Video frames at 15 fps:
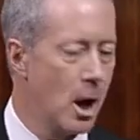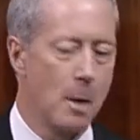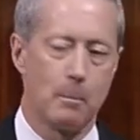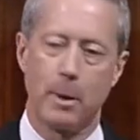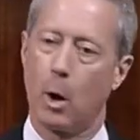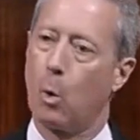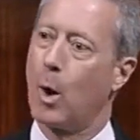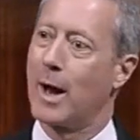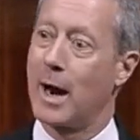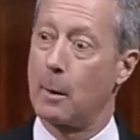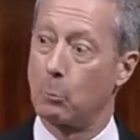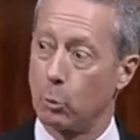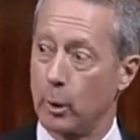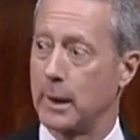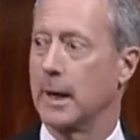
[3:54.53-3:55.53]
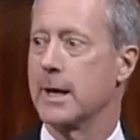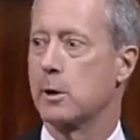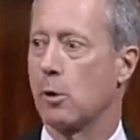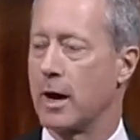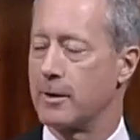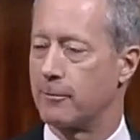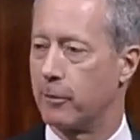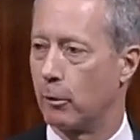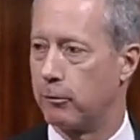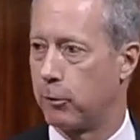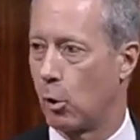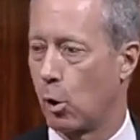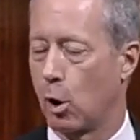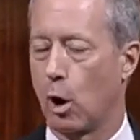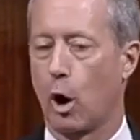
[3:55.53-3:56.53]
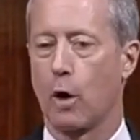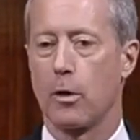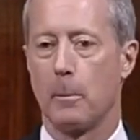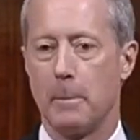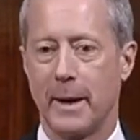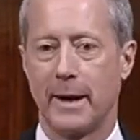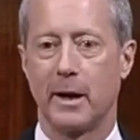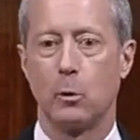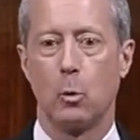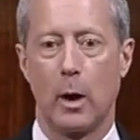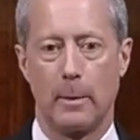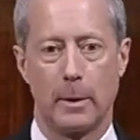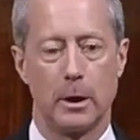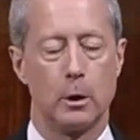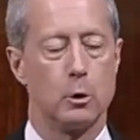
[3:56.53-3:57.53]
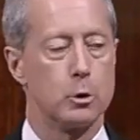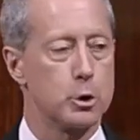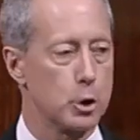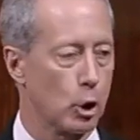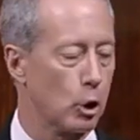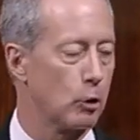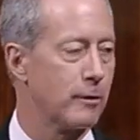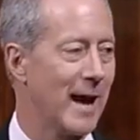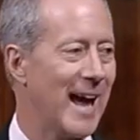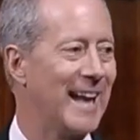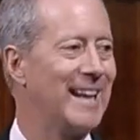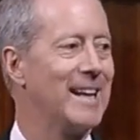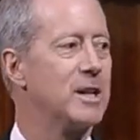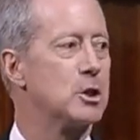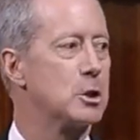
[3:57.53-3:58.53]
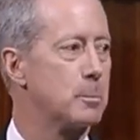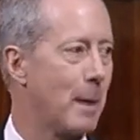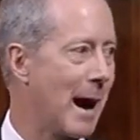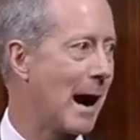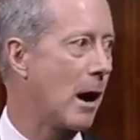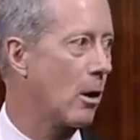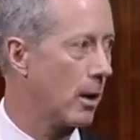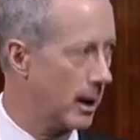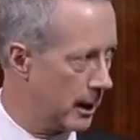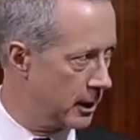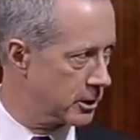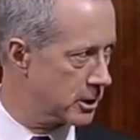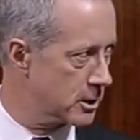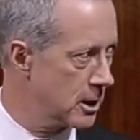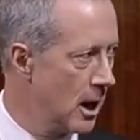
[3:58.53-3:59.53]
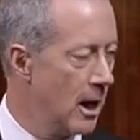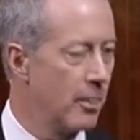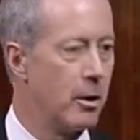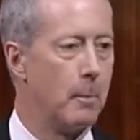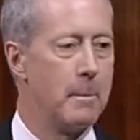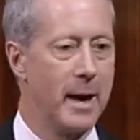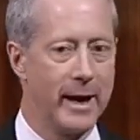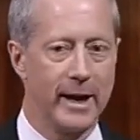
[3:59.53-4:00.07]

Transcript: But what I'm really grateful for are the men and women who serve and inspire us, the men